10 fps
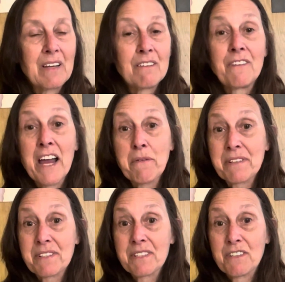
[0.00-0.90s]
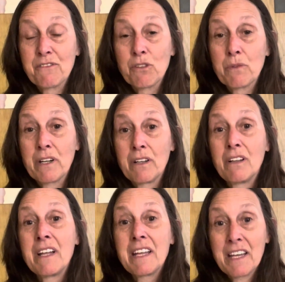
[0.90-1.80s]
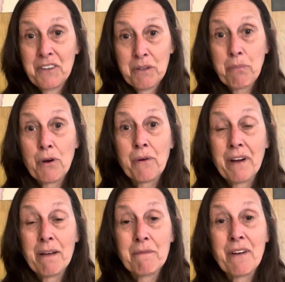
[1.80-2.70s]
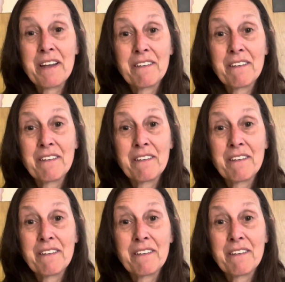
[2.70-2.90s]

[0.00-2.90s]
viruses, if you will, in the program, right?